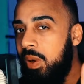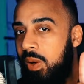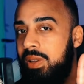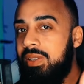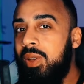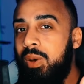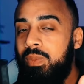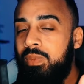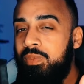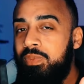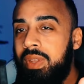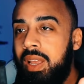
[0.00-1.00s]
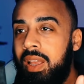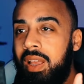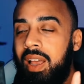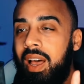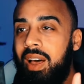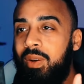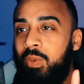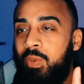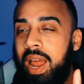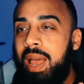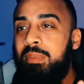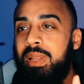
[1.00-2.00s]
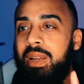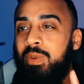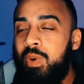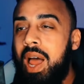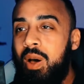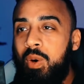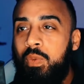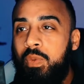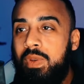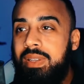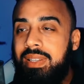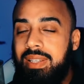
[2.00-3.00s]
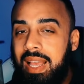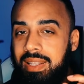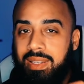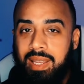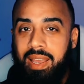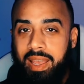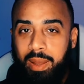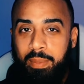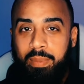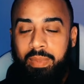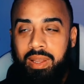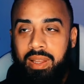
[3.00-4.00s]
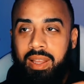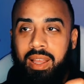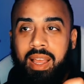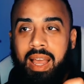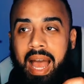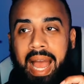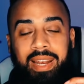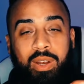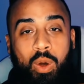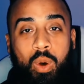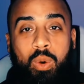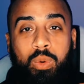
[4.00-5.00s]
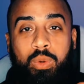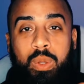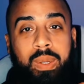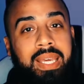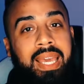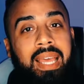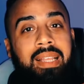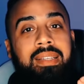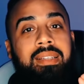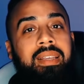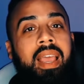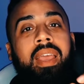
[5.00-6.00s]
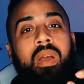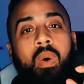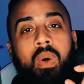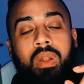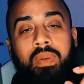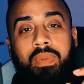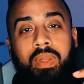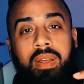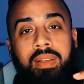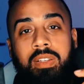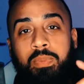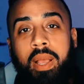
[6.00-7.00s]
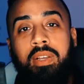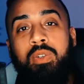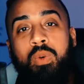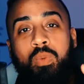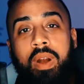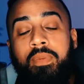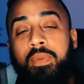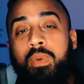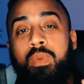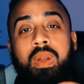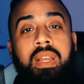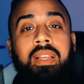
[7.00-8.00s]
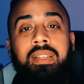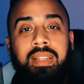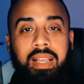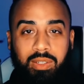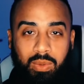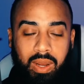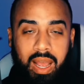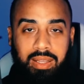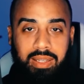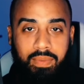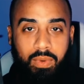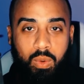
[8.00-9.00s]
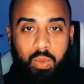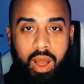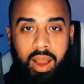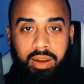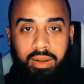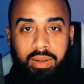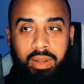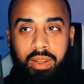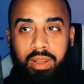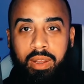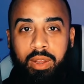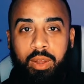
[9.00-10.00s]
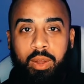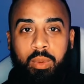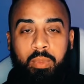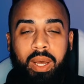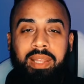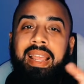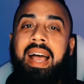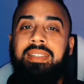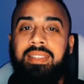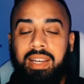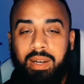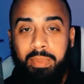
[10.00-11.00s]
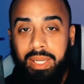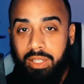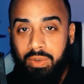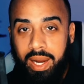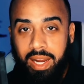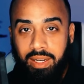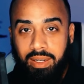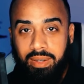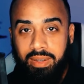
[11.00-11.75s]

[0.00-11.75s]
also, Rambling Ralph said to him, I know you can't say all of the special referees that you guys have acquired, but that's going to be great.